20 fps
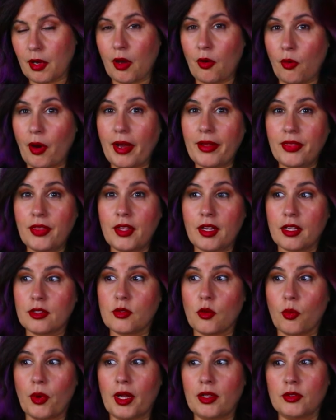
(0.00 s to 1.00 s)
Oh, I think
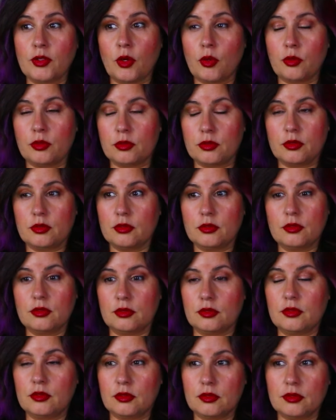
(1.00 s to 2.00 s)
it's a well-known
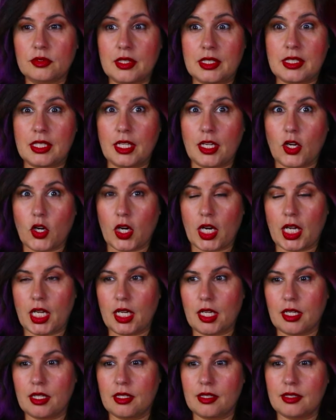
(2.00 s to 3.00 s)
secret.